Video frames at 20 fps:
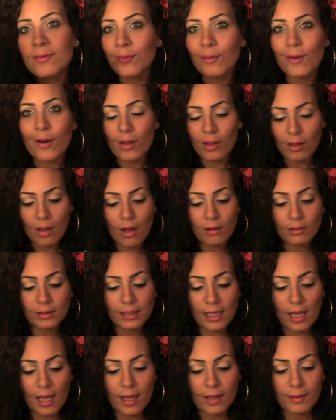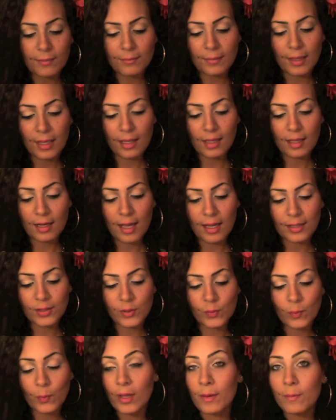for a long time and I
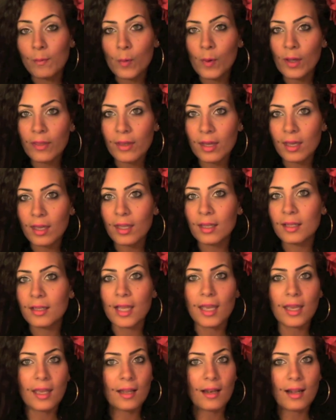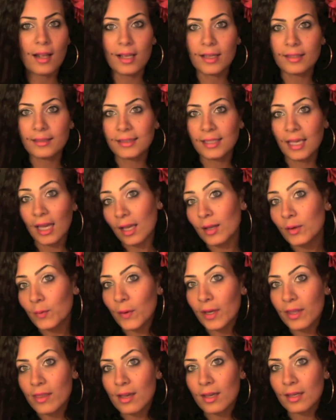swim with it and I tan
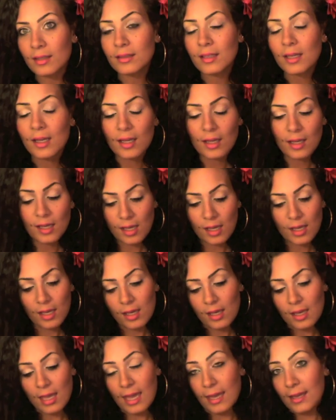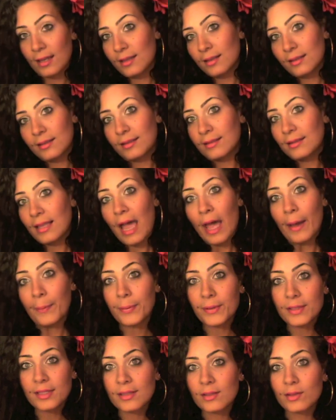with it and it
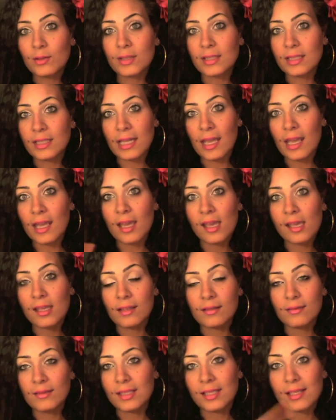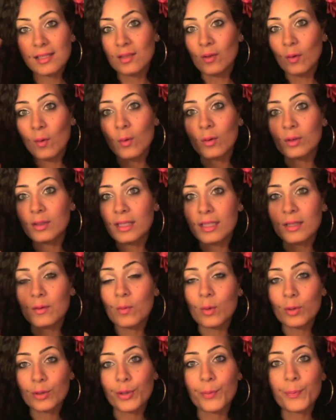happens to stay this is the only
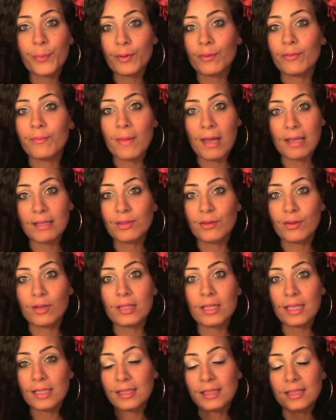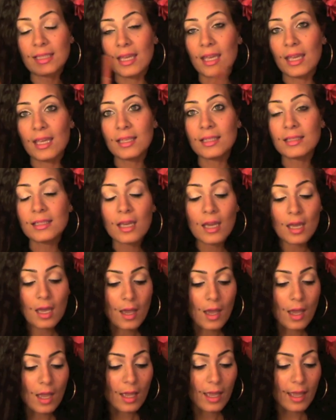waterproof mascara that stays
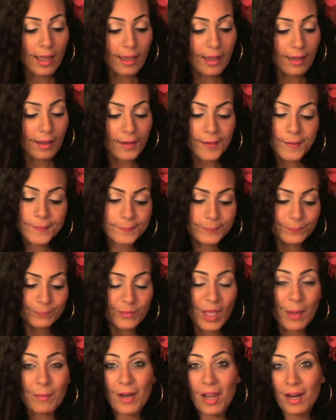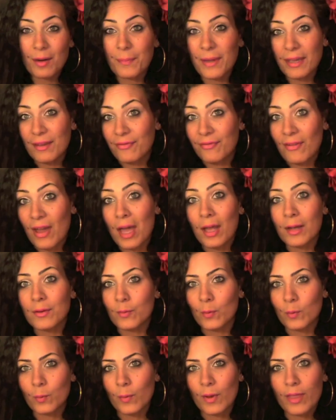um, I'm not a big
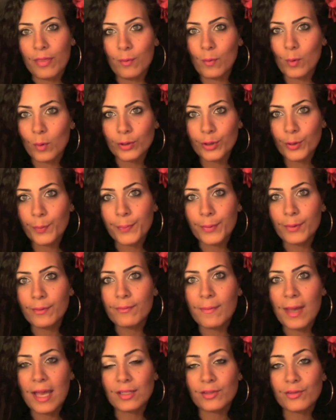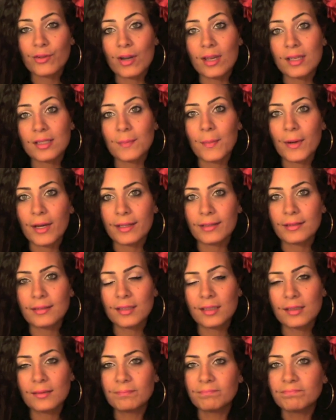fan with waterproof mascaras,
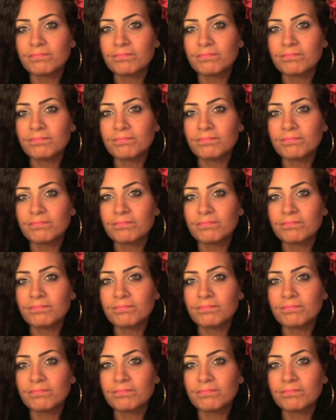but